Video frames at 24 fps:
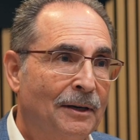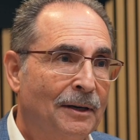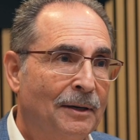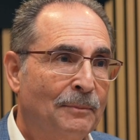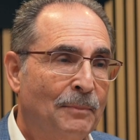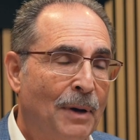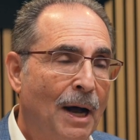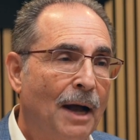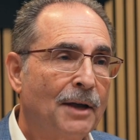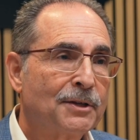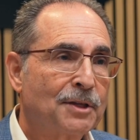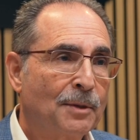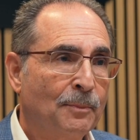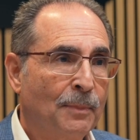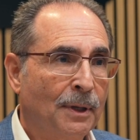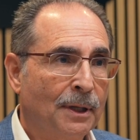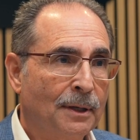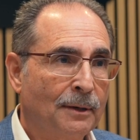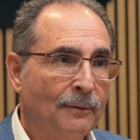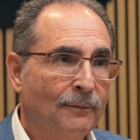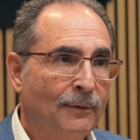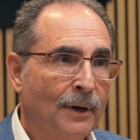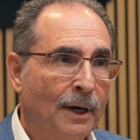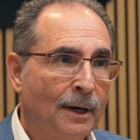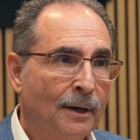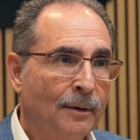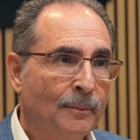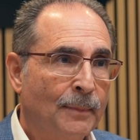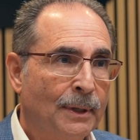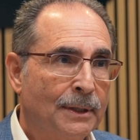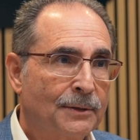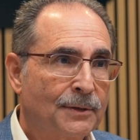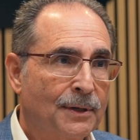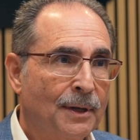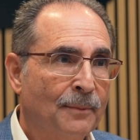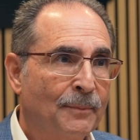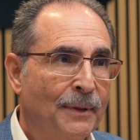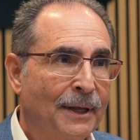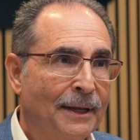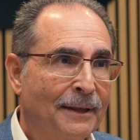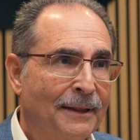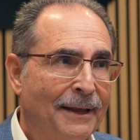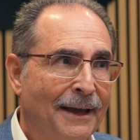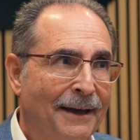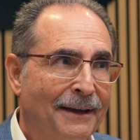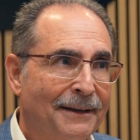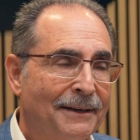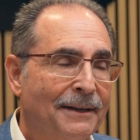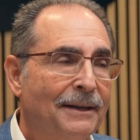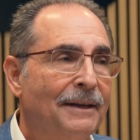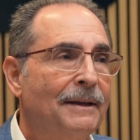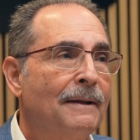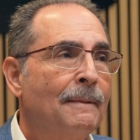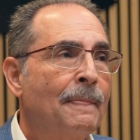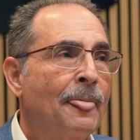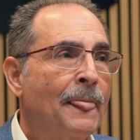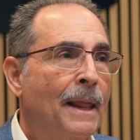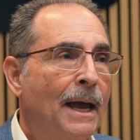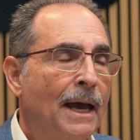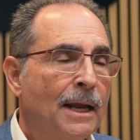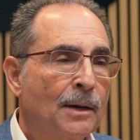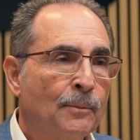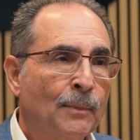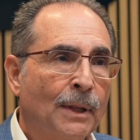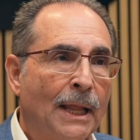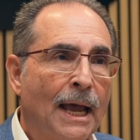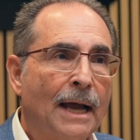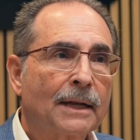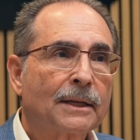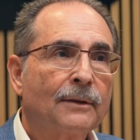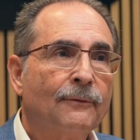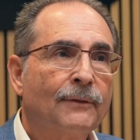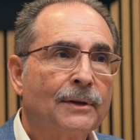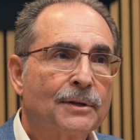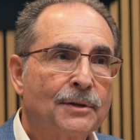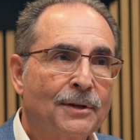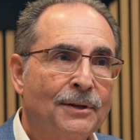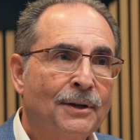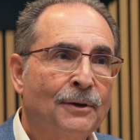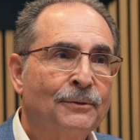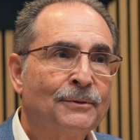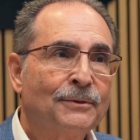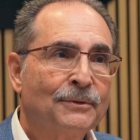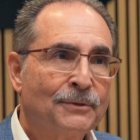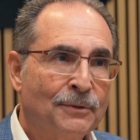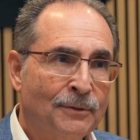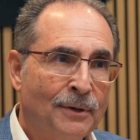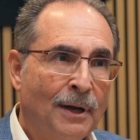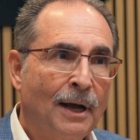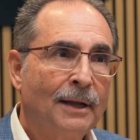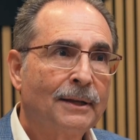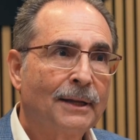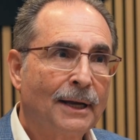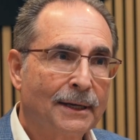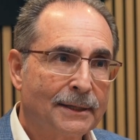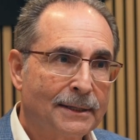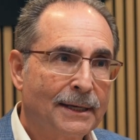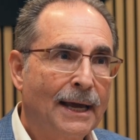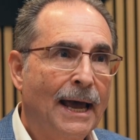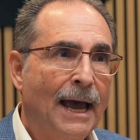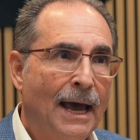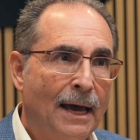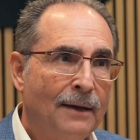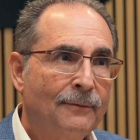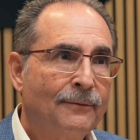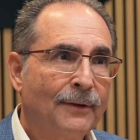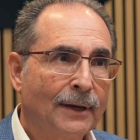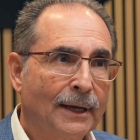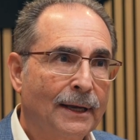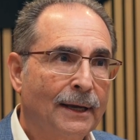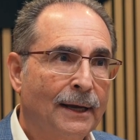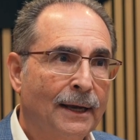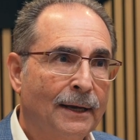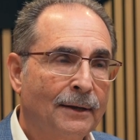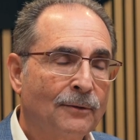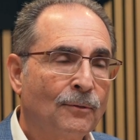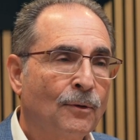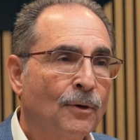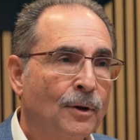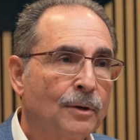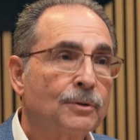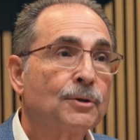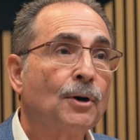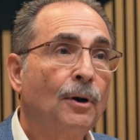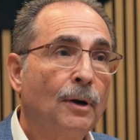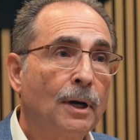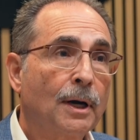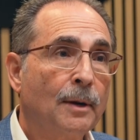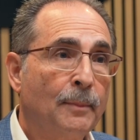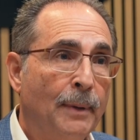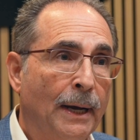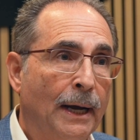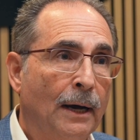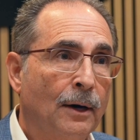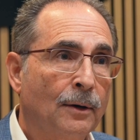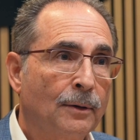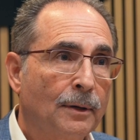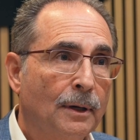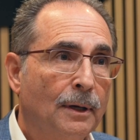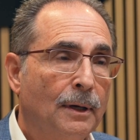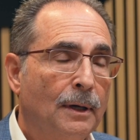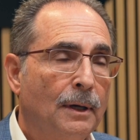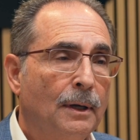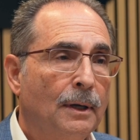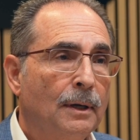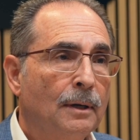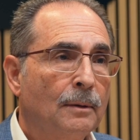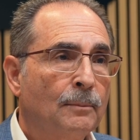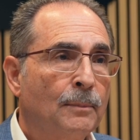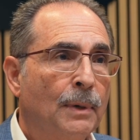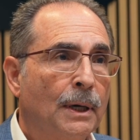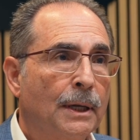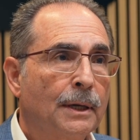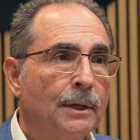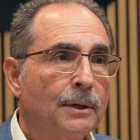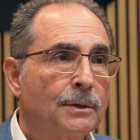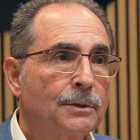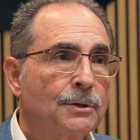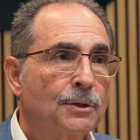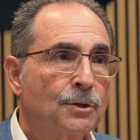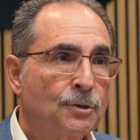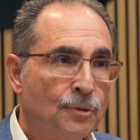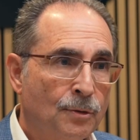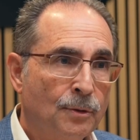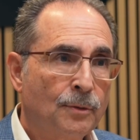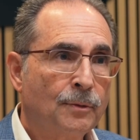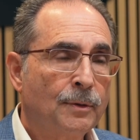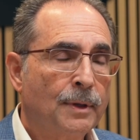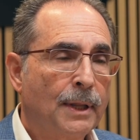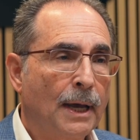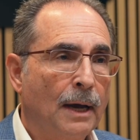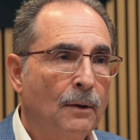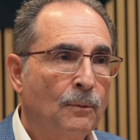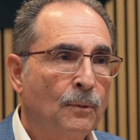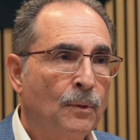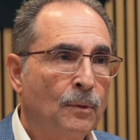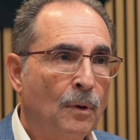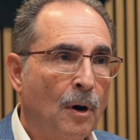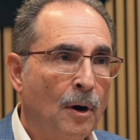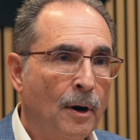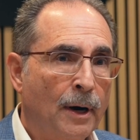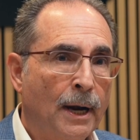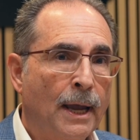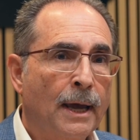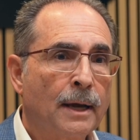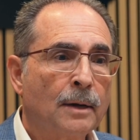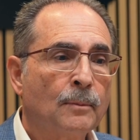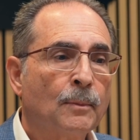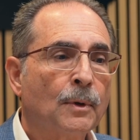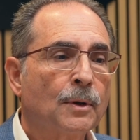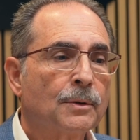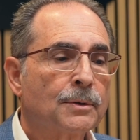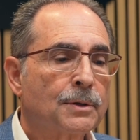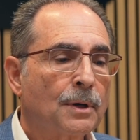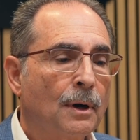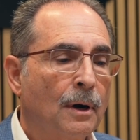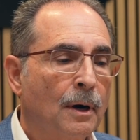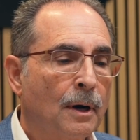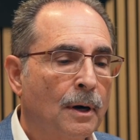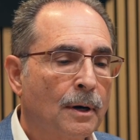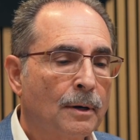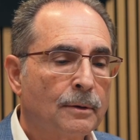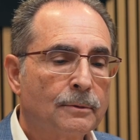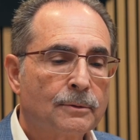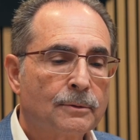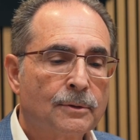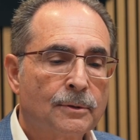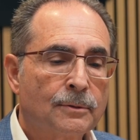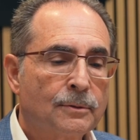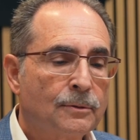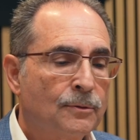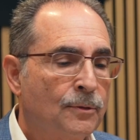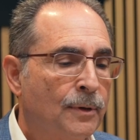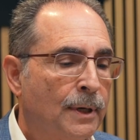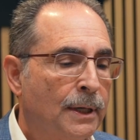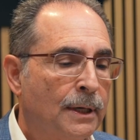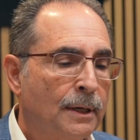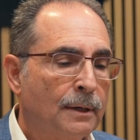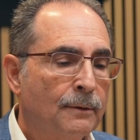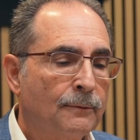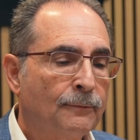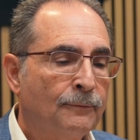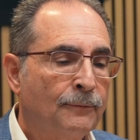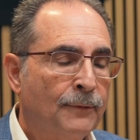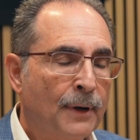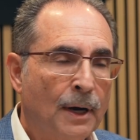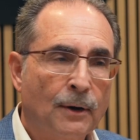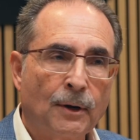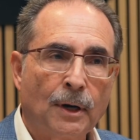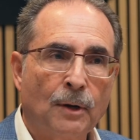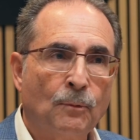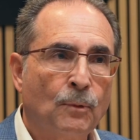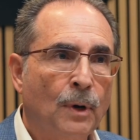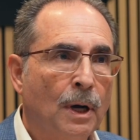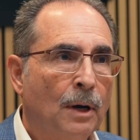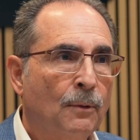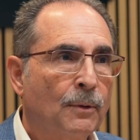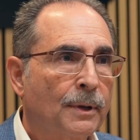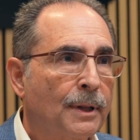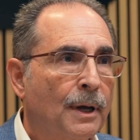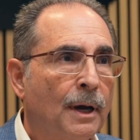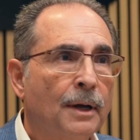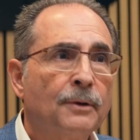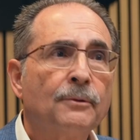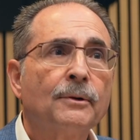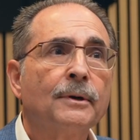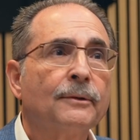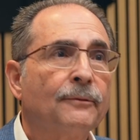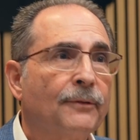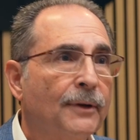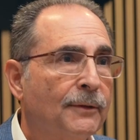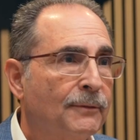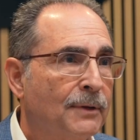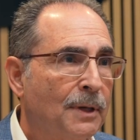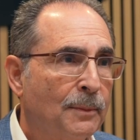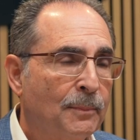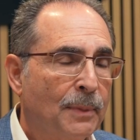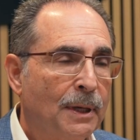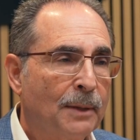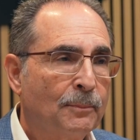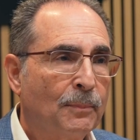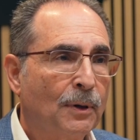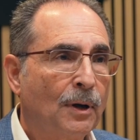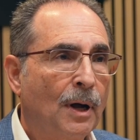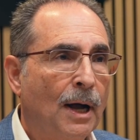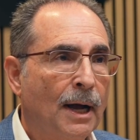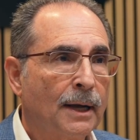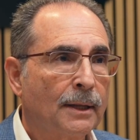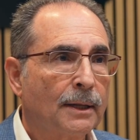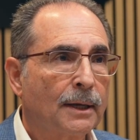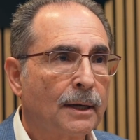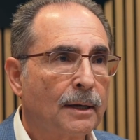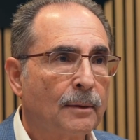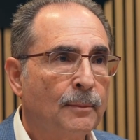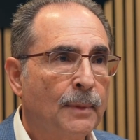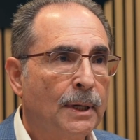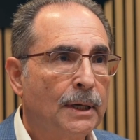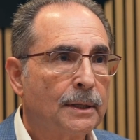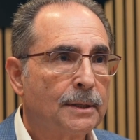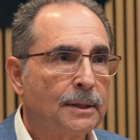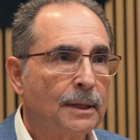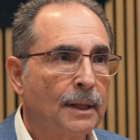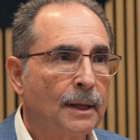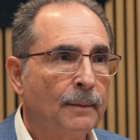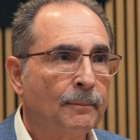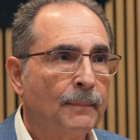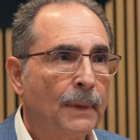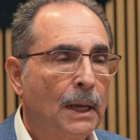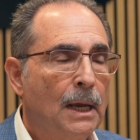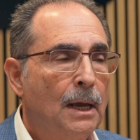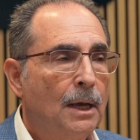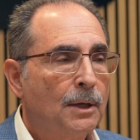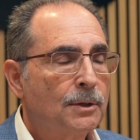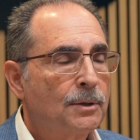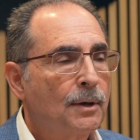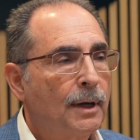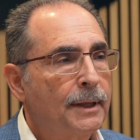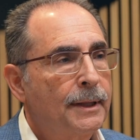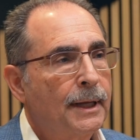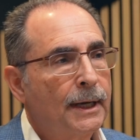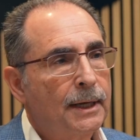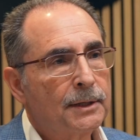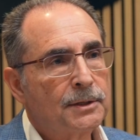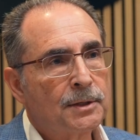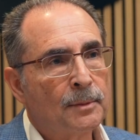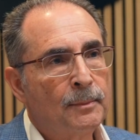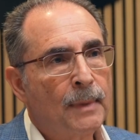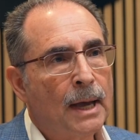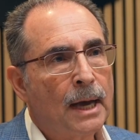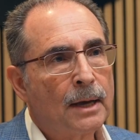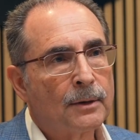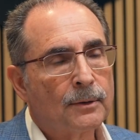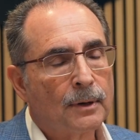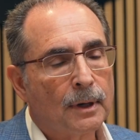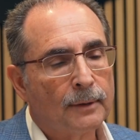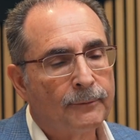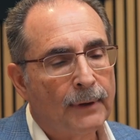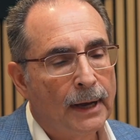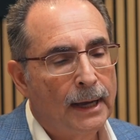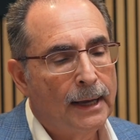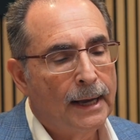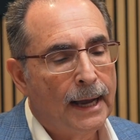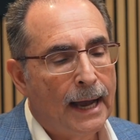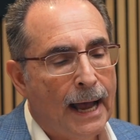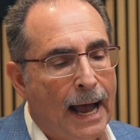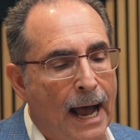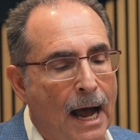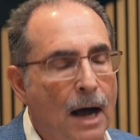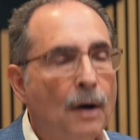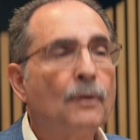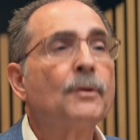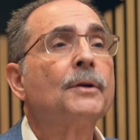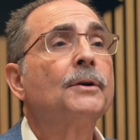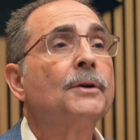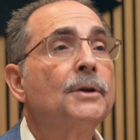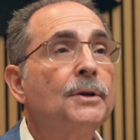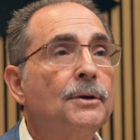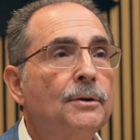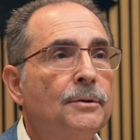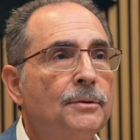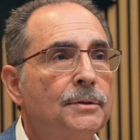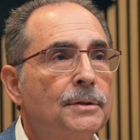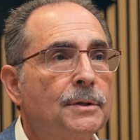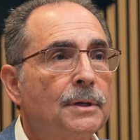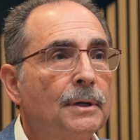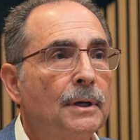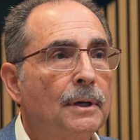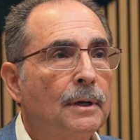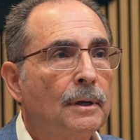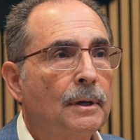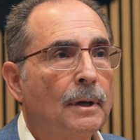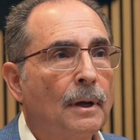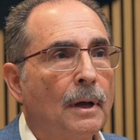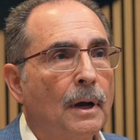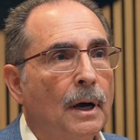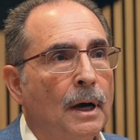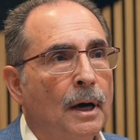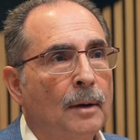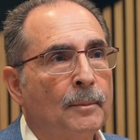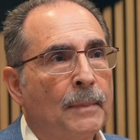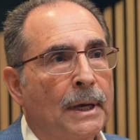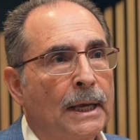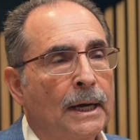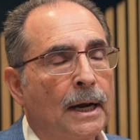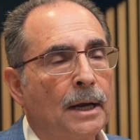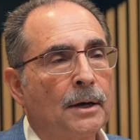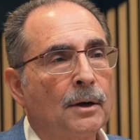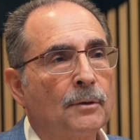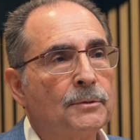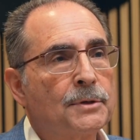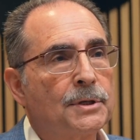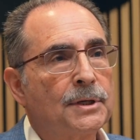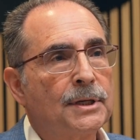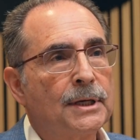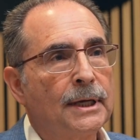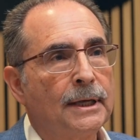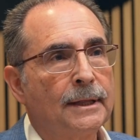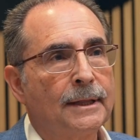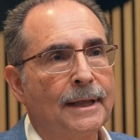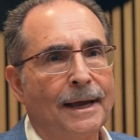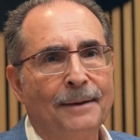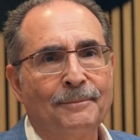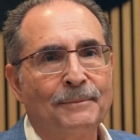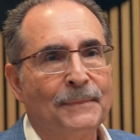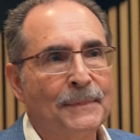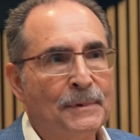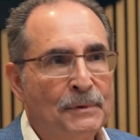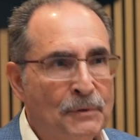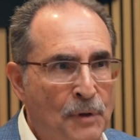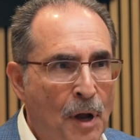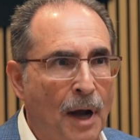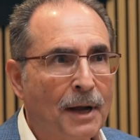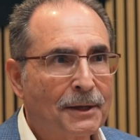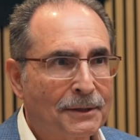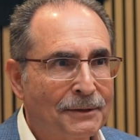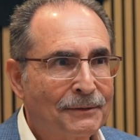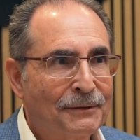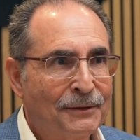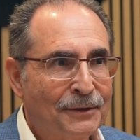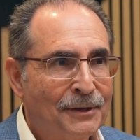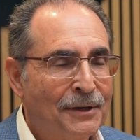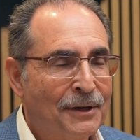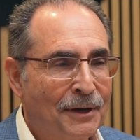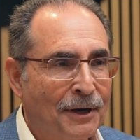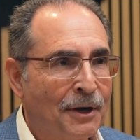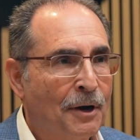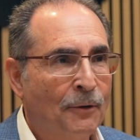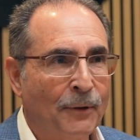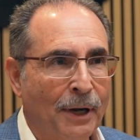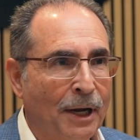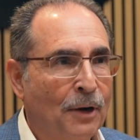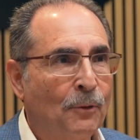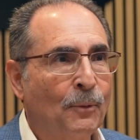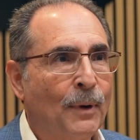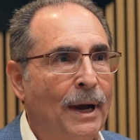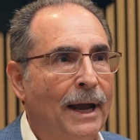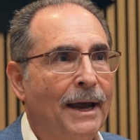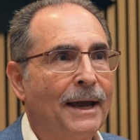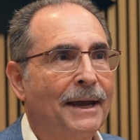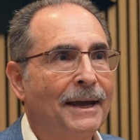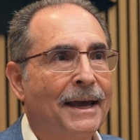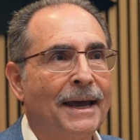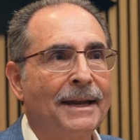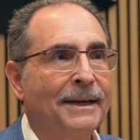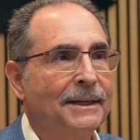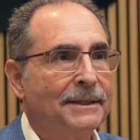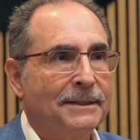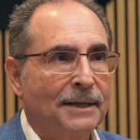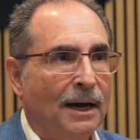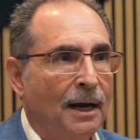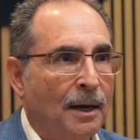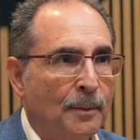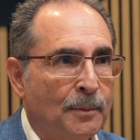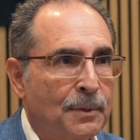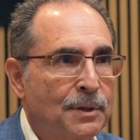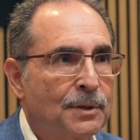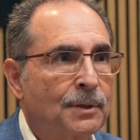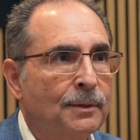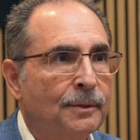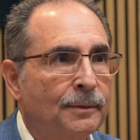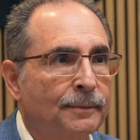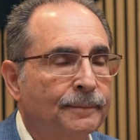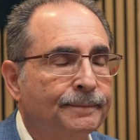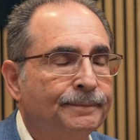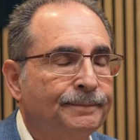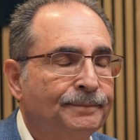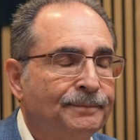possible environment, something that animal activists do not like to advocate or talk about. But it's true that our animals are treated very well with 150 people highly committed to them. So I think it's a matter of how they're used, and I don't see them not going away anytime soon.